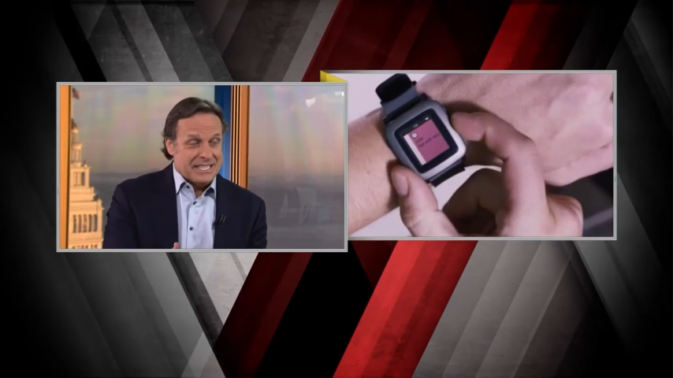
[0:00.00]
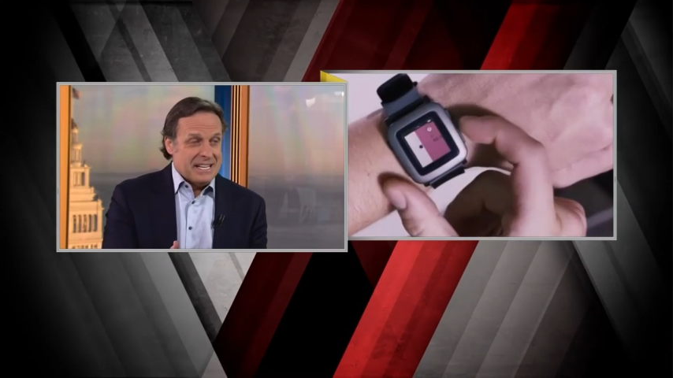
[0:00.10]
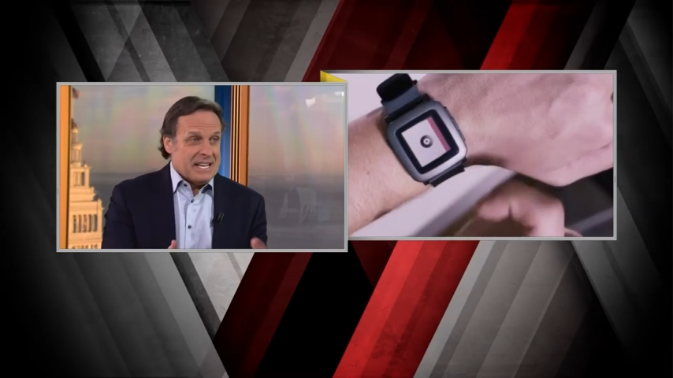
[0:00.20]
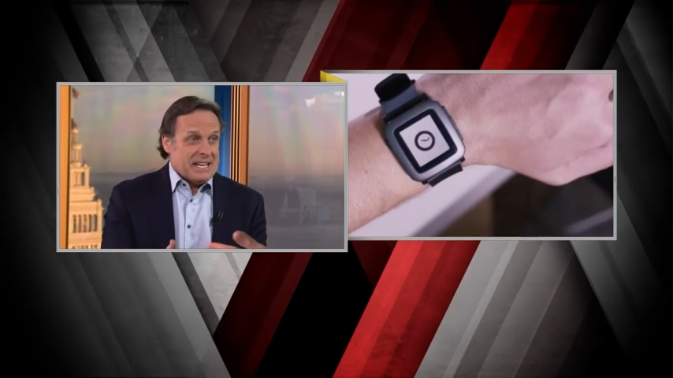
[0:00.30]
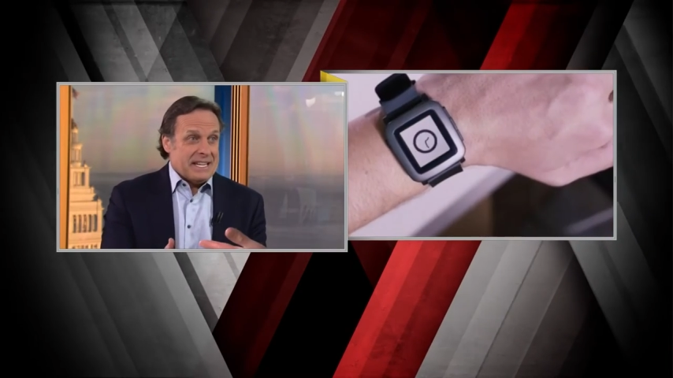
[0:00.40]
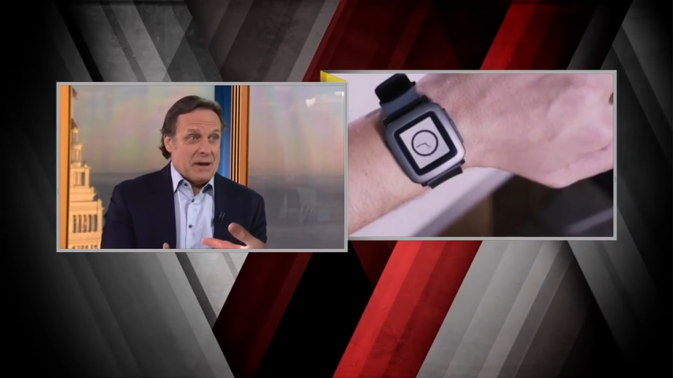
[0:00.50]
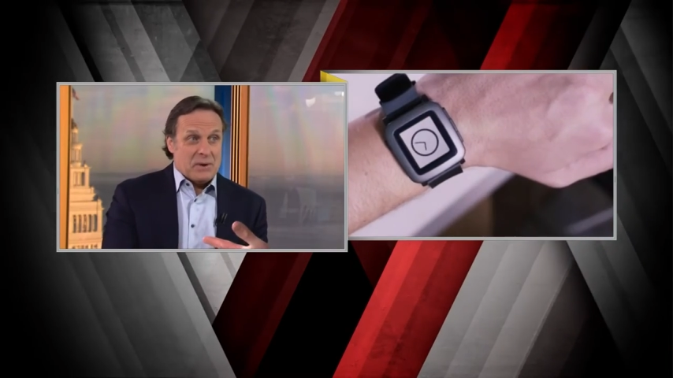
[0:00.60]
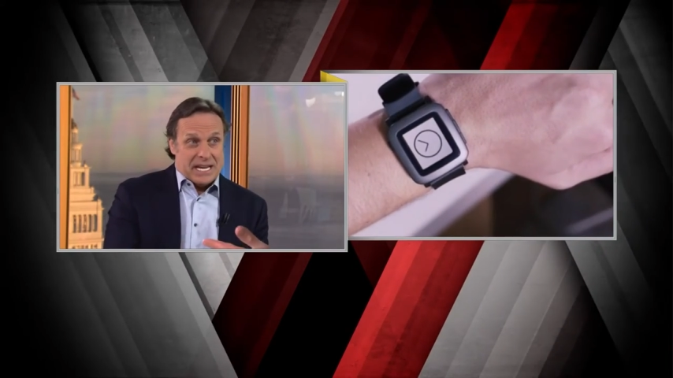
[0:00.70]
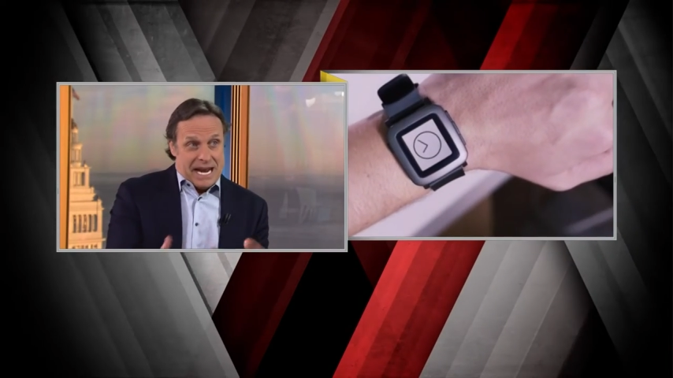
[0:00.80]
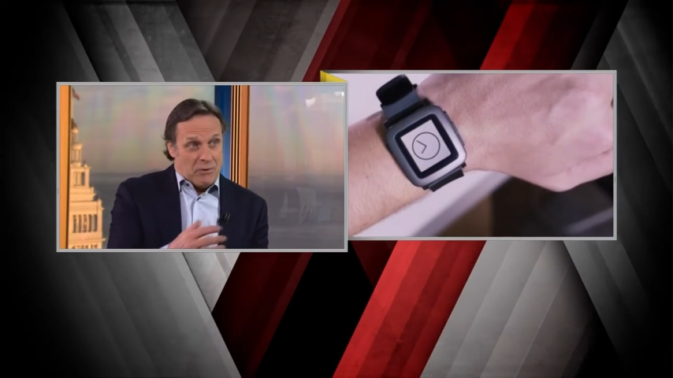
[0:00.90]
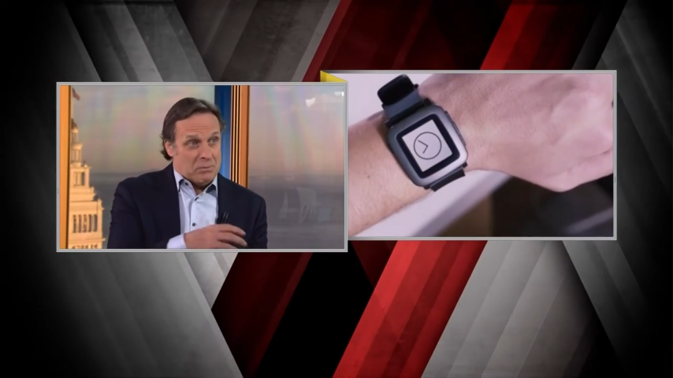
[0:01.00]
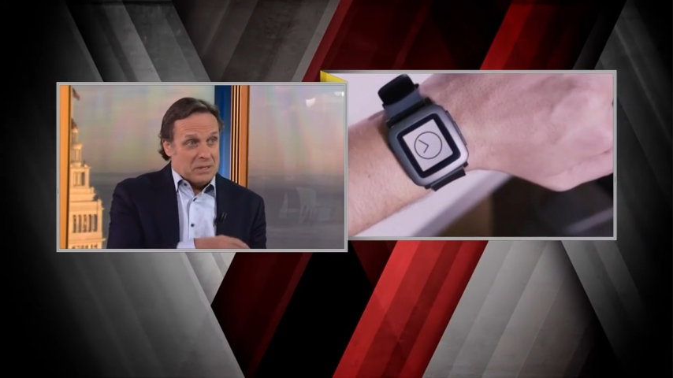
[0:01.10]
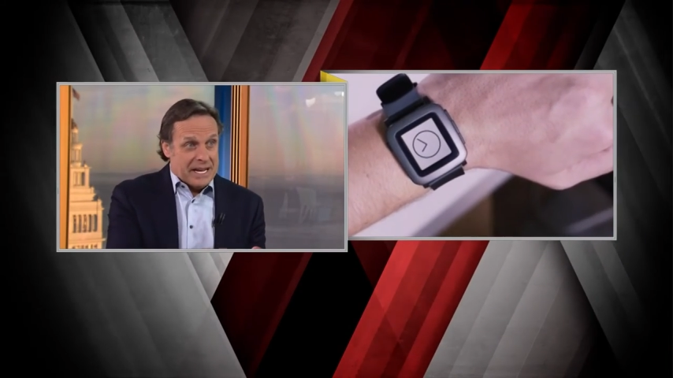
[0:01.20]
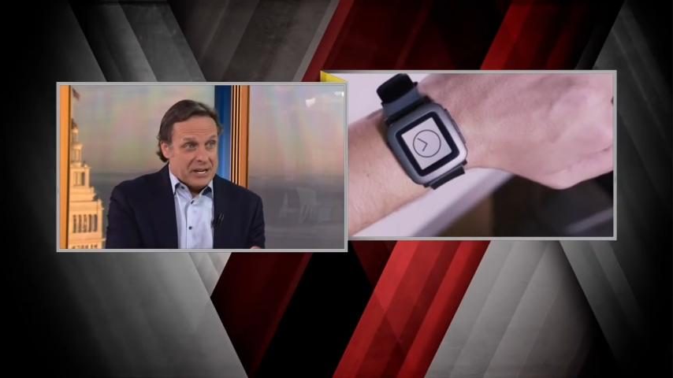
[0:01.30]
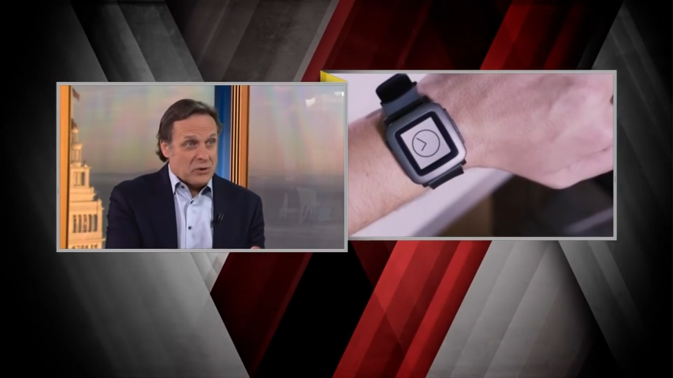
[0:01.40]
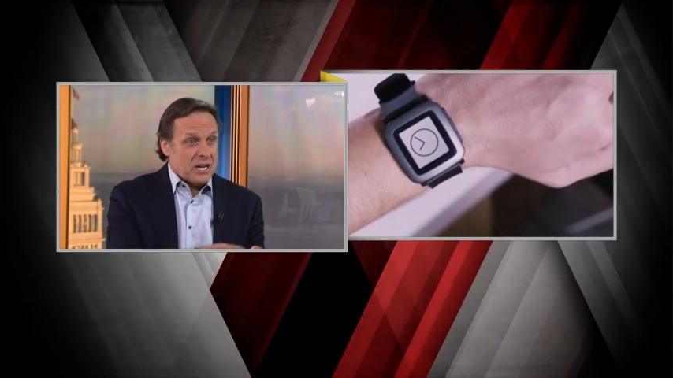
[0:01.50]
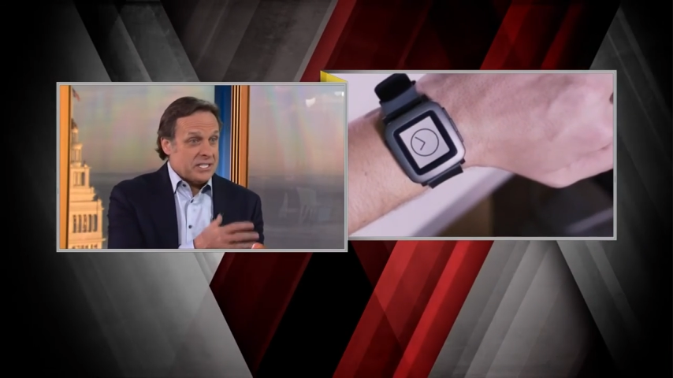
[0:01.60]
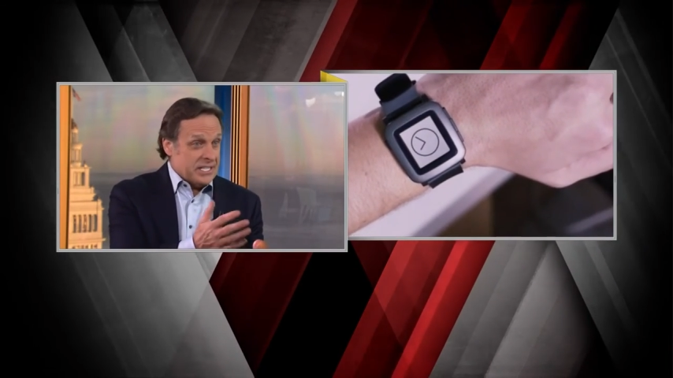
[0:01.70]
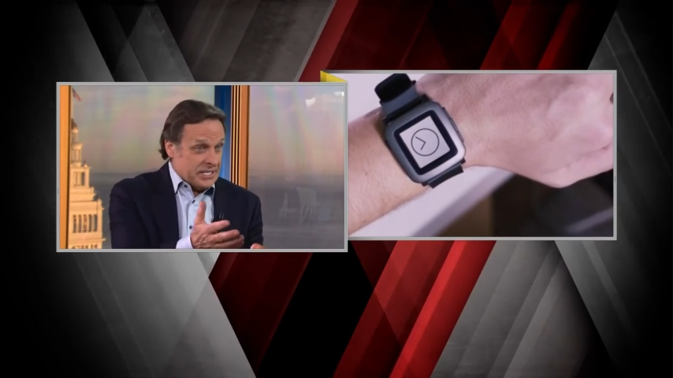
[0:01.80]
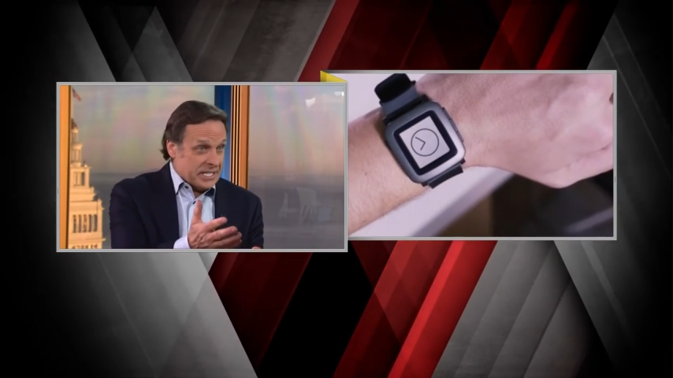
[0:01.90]
Right. That we can now apply
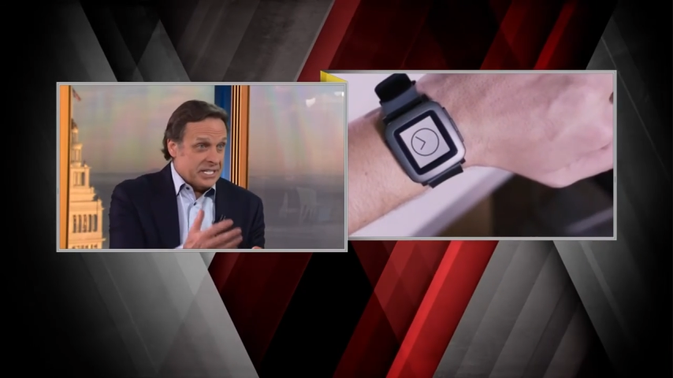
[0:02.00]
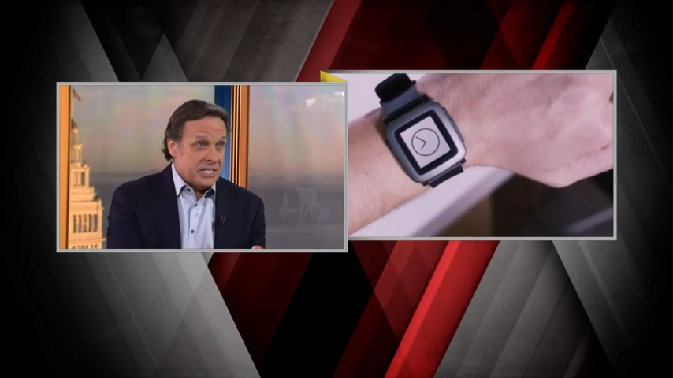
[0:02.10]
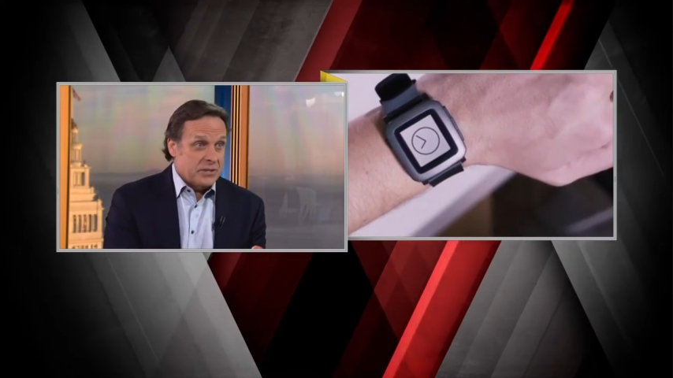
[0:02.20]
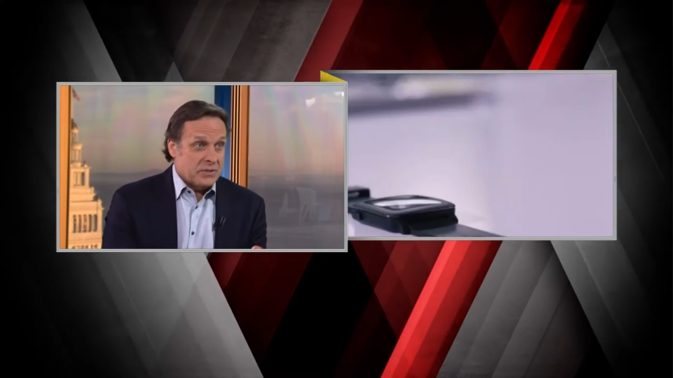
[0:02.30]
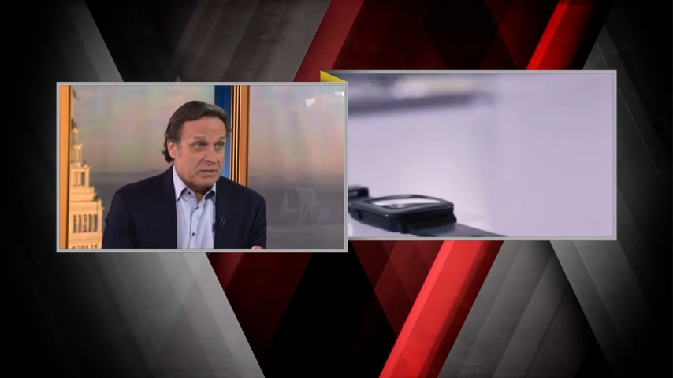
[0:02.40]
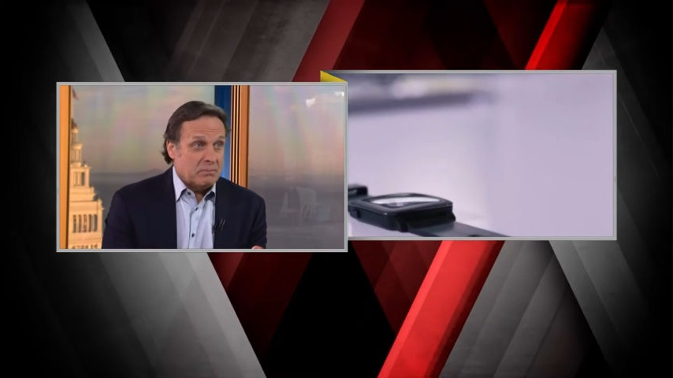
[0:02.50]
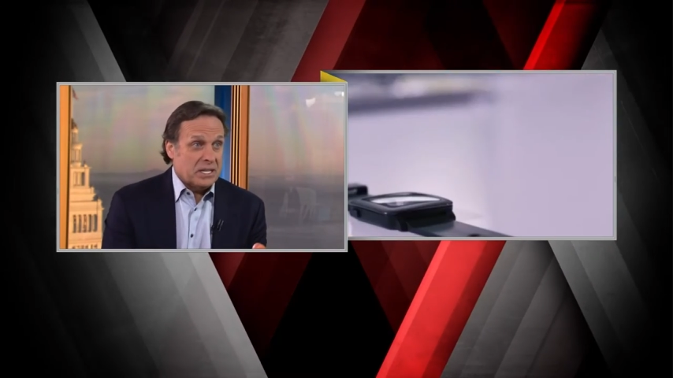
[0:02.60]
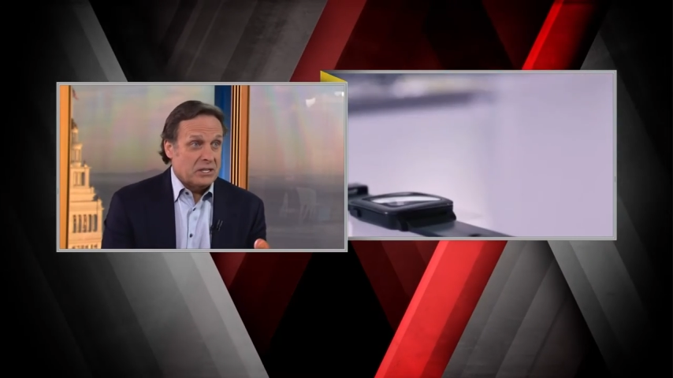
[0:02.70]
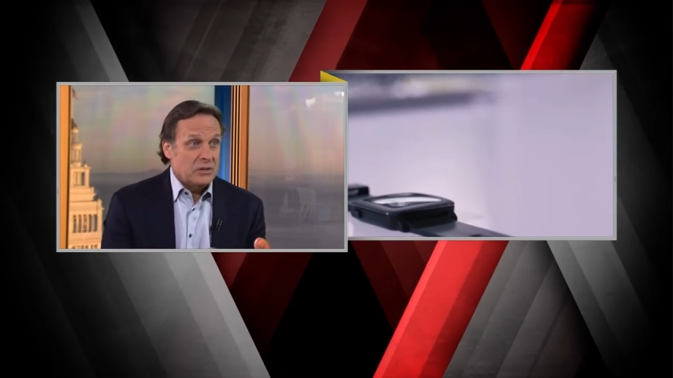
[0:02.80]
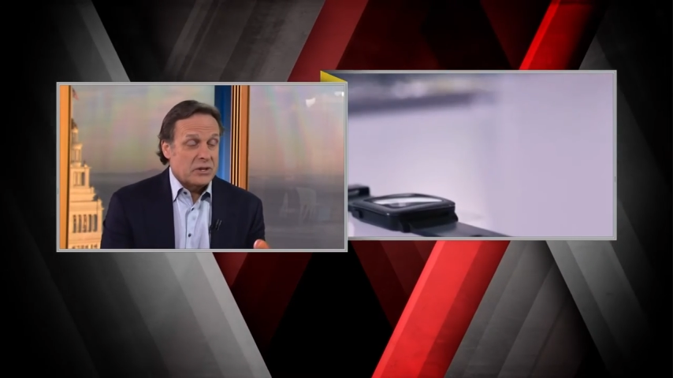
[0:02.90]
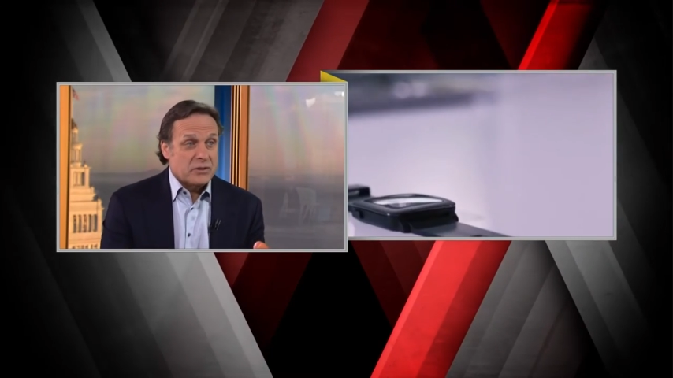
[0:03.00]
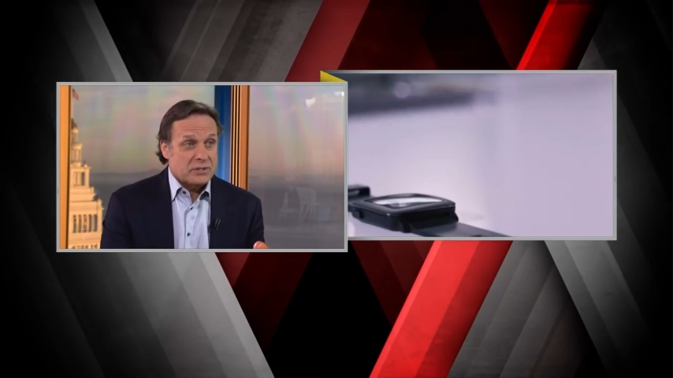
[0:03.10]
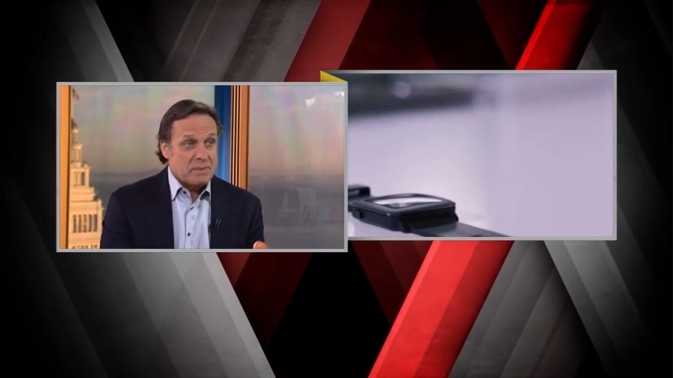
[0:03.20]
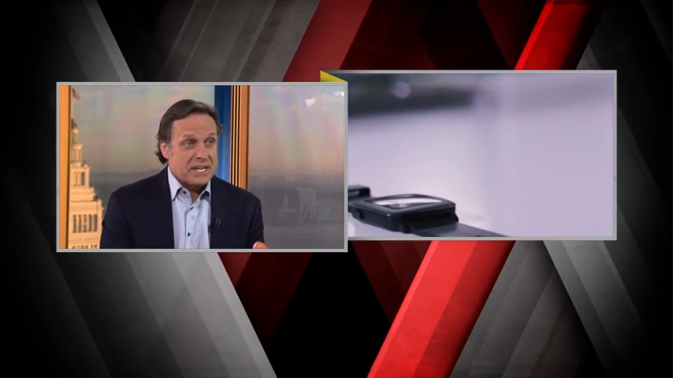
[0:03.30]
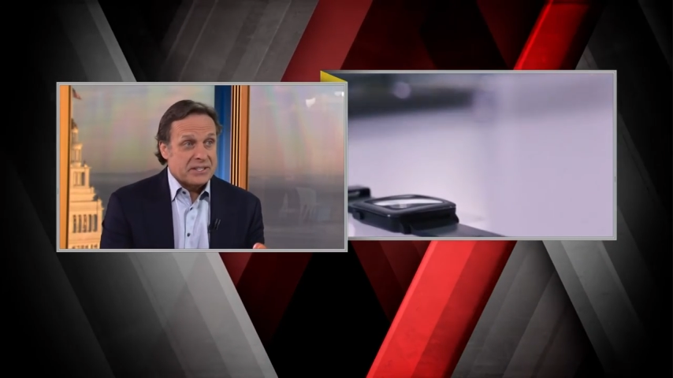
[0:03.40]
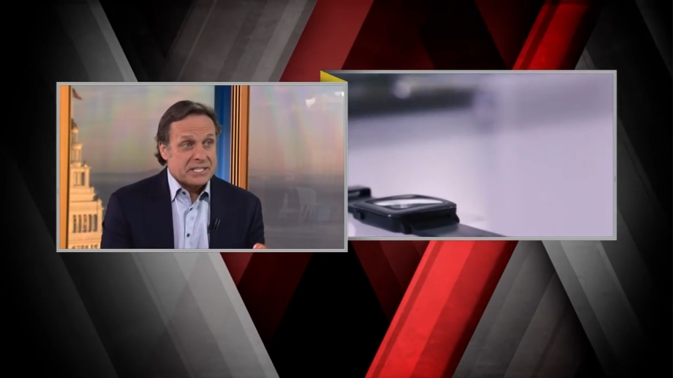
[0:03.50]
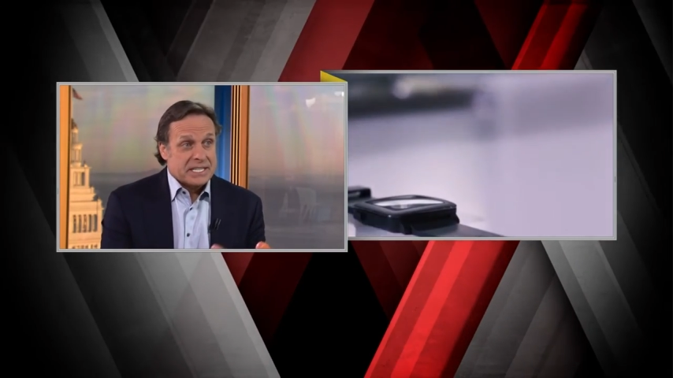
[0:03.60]
across into continuous blood glucose meters.